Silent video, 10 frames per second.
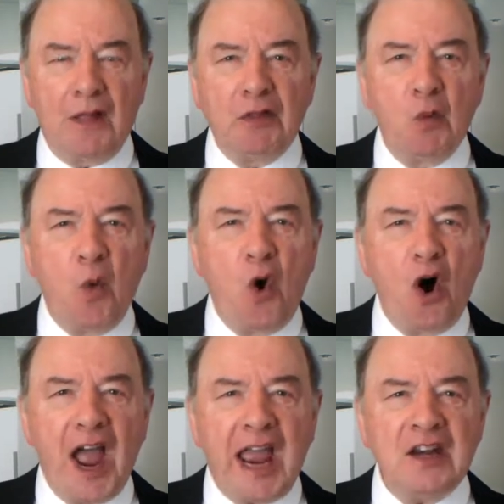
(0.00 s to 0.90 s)
When the
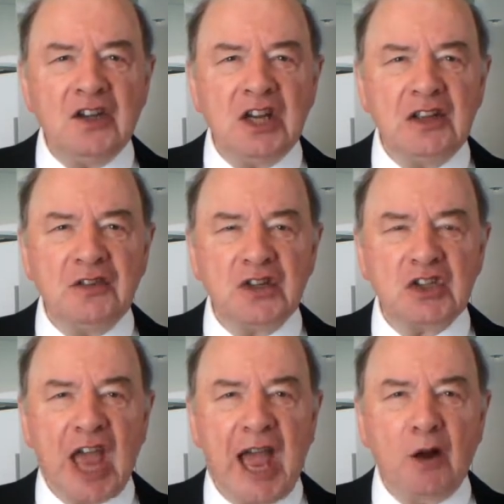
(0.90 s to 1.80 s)
war ended,
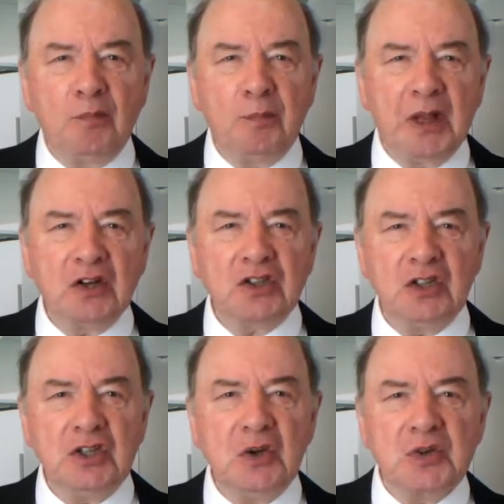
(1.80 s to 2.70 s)
the town
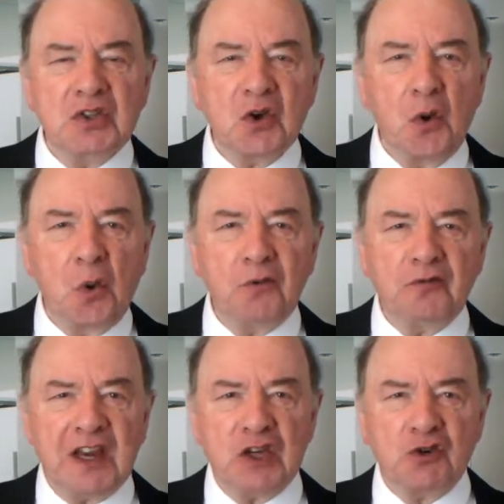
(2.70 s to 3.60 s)
built a new school
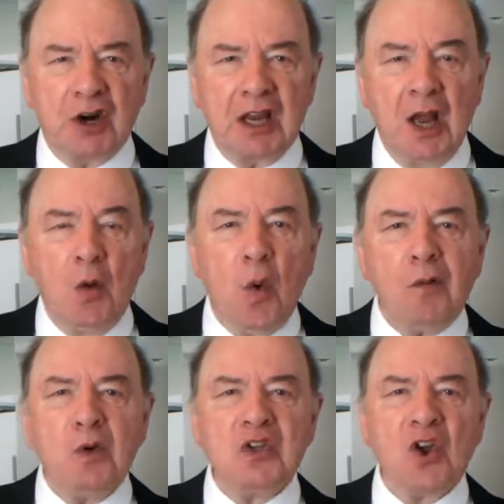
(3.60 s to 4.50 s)
featuring
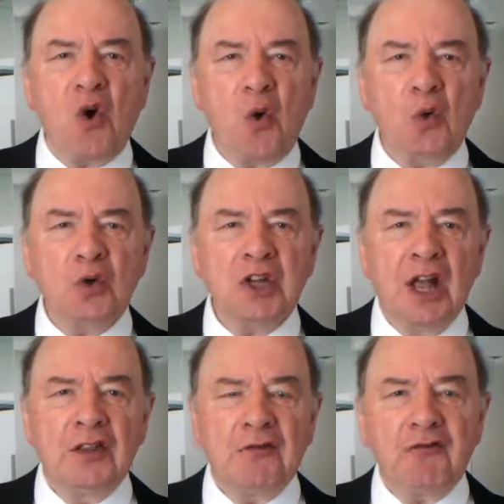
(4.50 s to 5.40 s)
what was
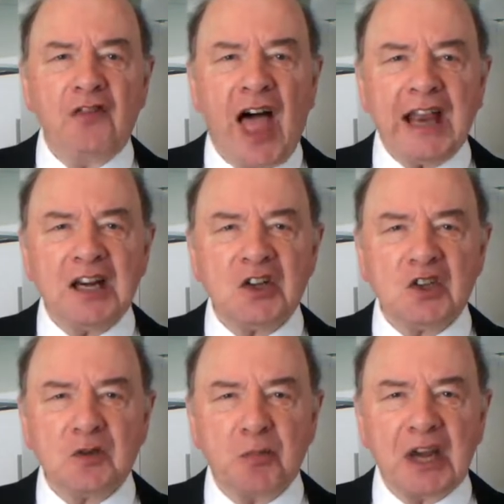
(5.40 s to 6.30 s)
called the
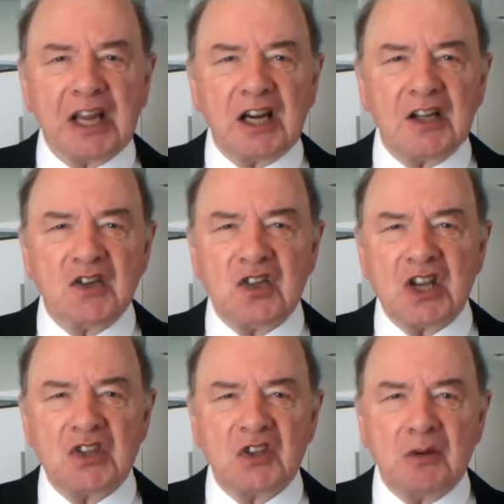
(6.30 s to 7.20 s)
finest sprinkler
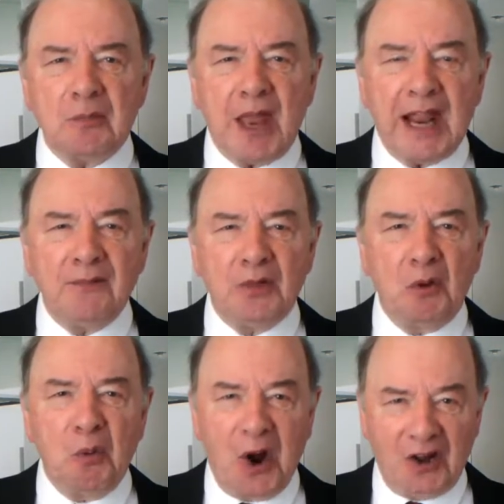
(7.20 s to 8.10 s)
system
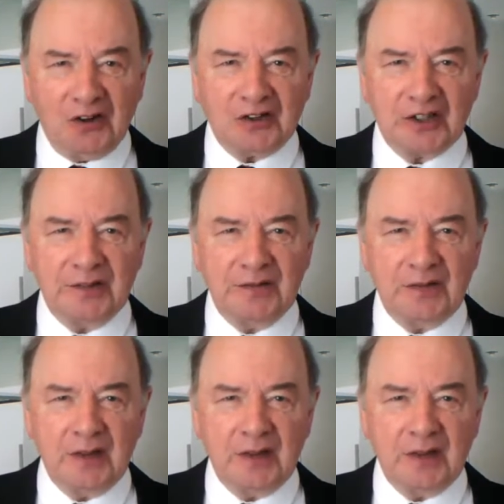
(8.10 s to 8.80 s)
in the world.